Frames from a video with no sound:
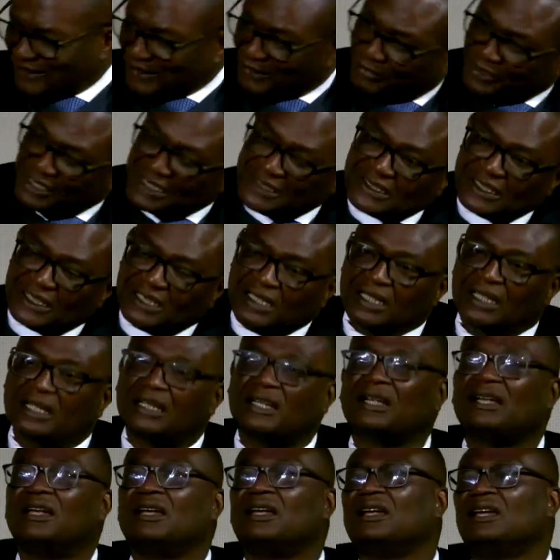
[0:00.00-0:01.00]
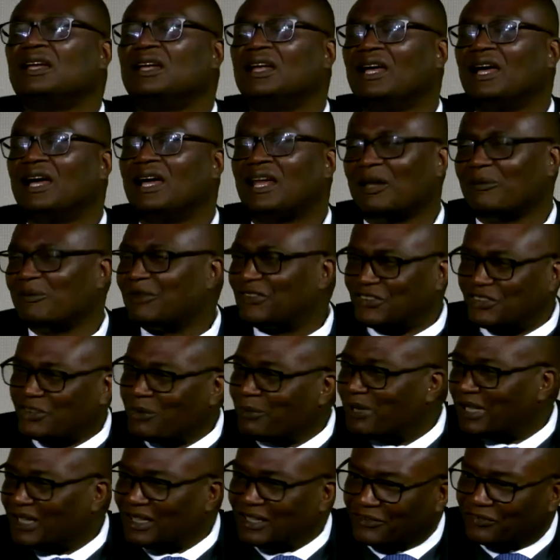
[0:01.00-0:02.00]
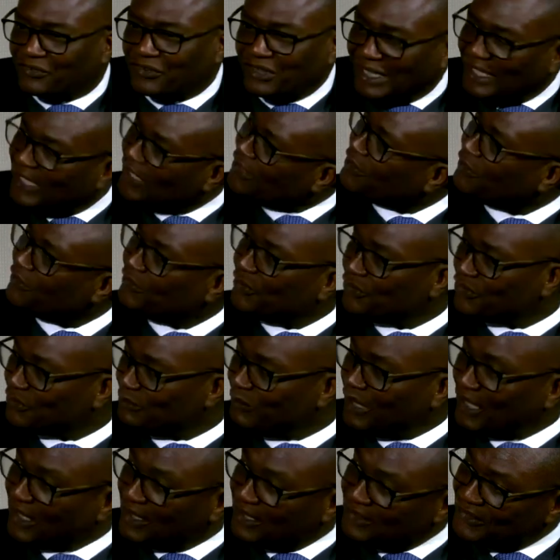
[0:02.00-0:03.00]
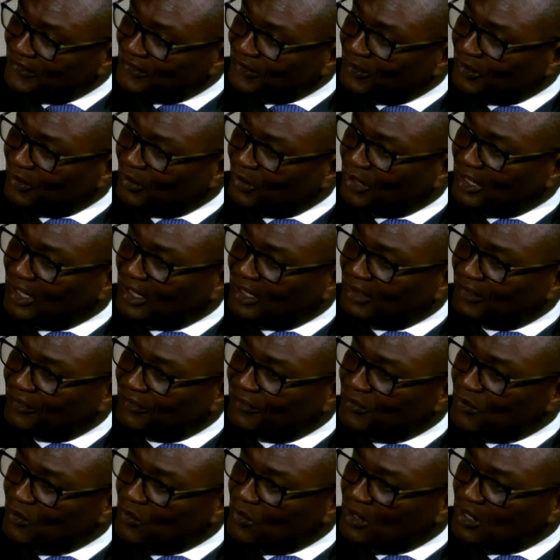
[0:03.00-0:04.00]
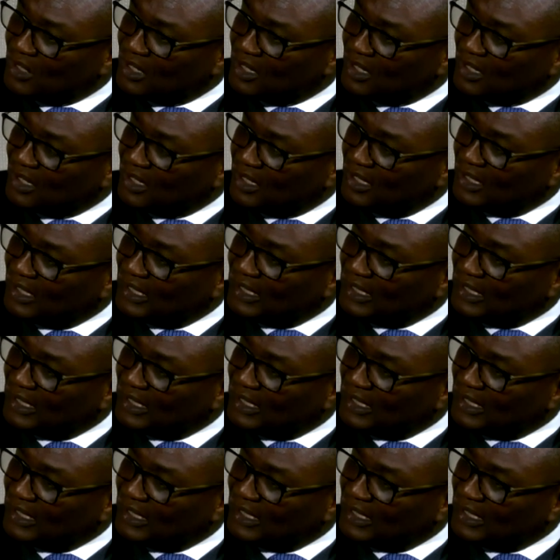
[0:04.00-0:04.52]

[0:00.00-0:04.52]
yeah, raising. Yeah. I'm assuming that for each of those buckets, you're looking for,